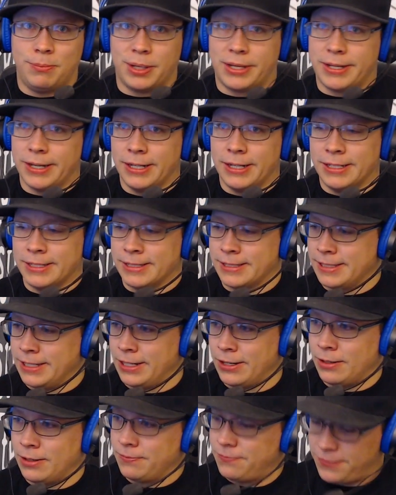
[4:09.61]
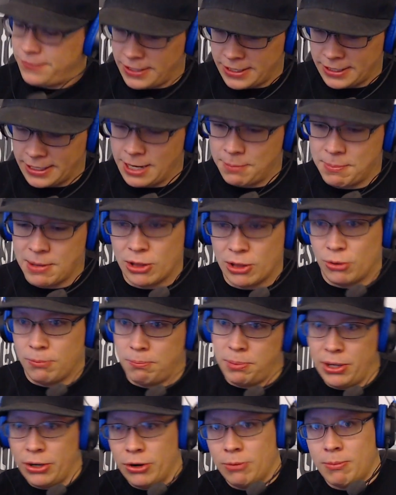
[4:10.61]
Because, you know, I'm fucking got my
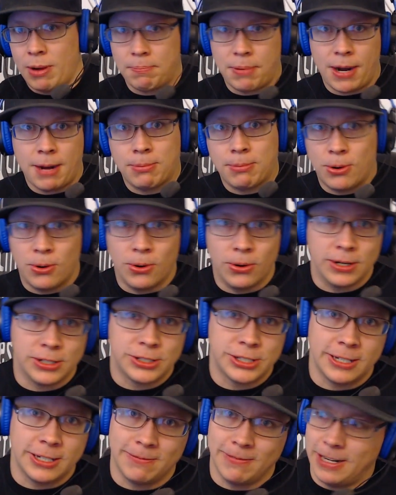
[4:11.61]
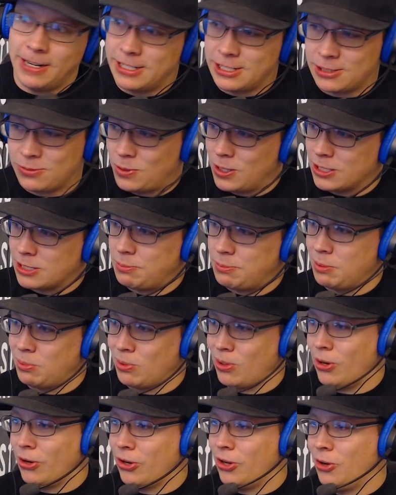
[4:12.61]
little beer and my popcorn and shit. I'm ready just watching
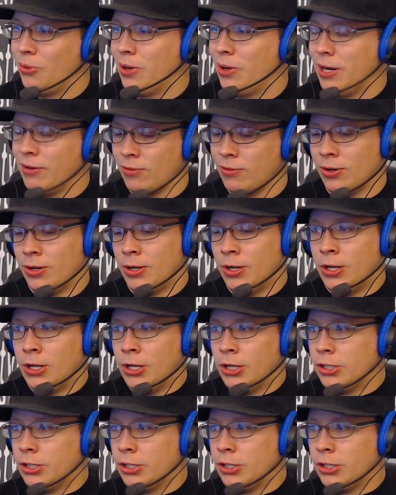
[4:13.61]
people argue, whatever.